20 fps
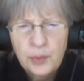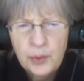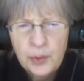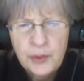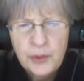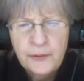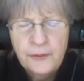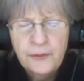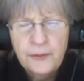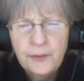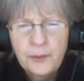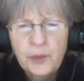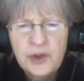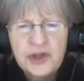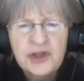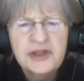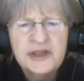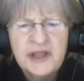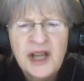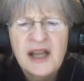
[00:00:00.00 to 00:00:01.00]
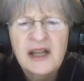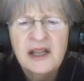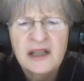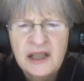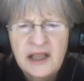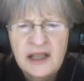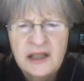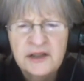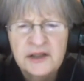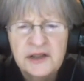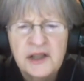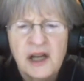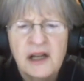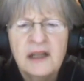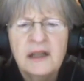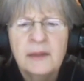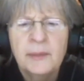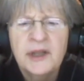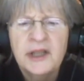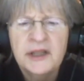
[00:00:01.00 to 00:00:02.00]
a rule, which is not a legal
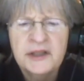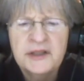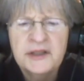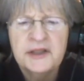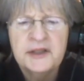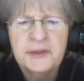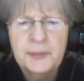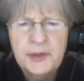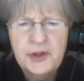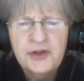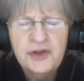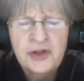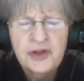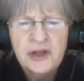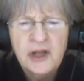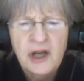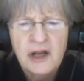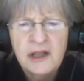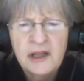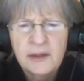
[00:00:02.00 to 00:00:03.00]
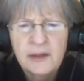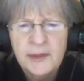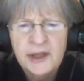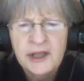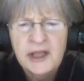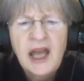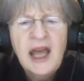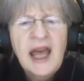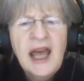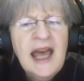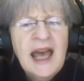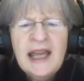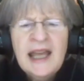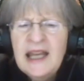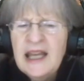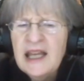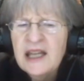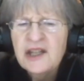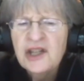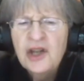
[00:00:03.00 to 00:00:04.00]
document, it's a spiritual document, and
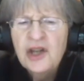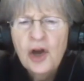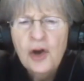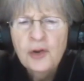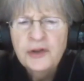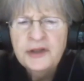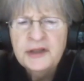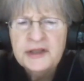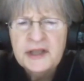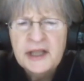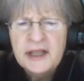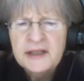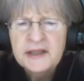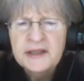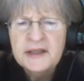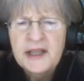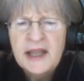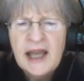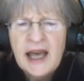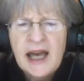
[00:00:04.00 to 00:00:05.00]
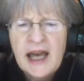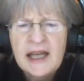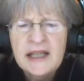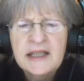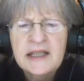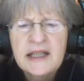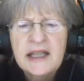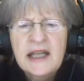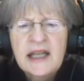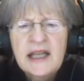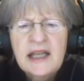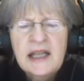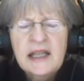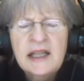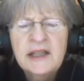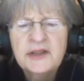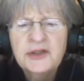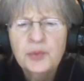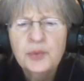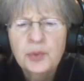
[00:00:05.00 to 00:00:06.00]
he had no sense that
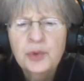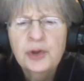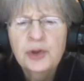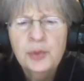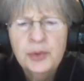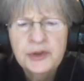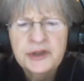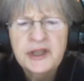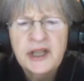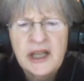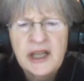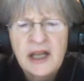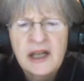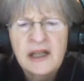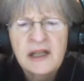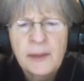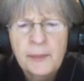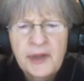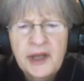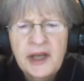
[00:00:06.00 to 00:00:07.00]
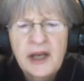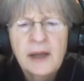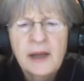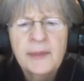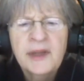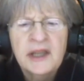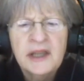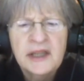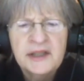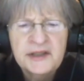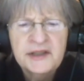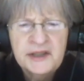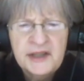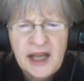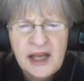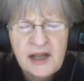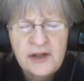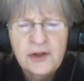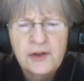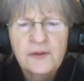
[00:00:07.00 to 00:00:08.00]
his rule was going to end up becoming the
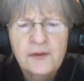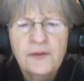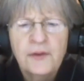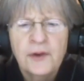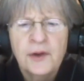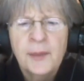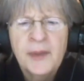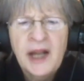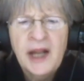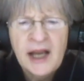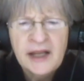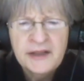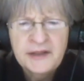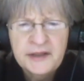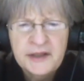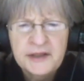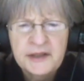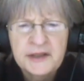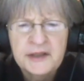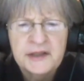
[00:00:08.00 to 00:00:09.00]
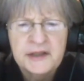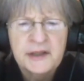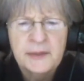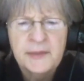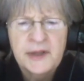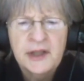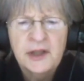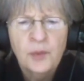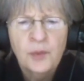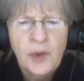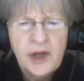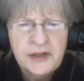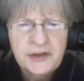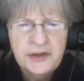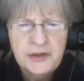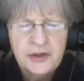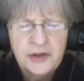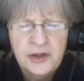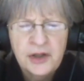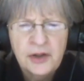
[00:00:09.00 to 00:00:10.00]
standard for monasticism in
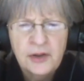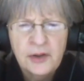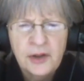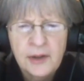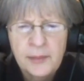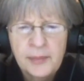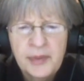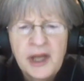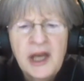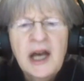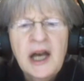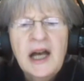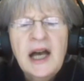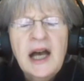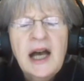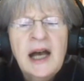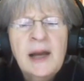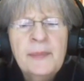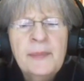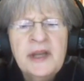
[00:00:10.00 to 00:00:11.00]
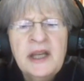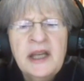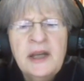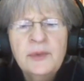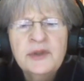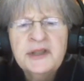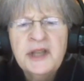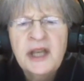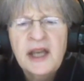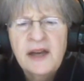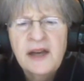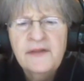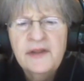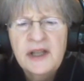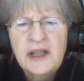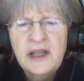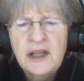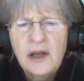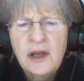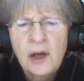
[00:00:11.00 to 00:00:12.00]
Western Europe. But he was
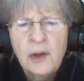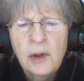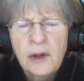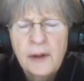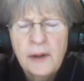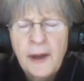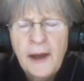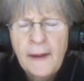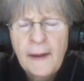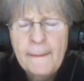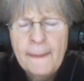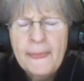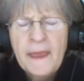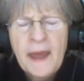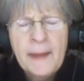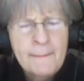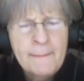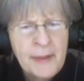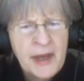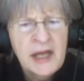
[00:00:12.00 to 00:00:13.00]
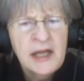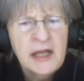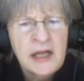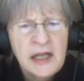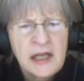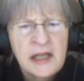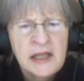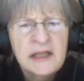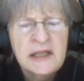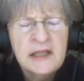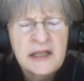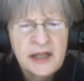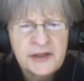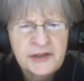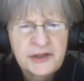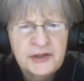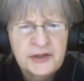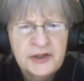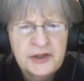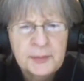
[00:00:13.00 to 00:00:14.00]
heavily embedded in
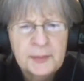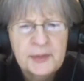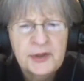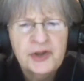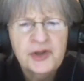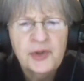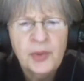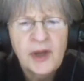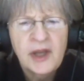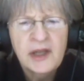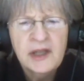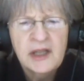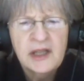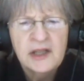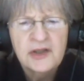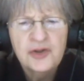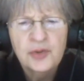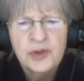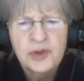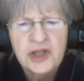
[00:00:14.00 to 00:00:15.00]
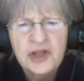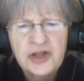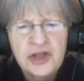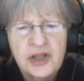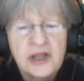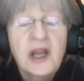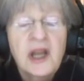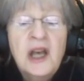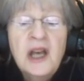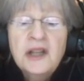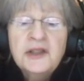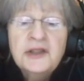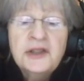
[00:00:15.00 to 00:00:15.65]
desert spirituality and tradition.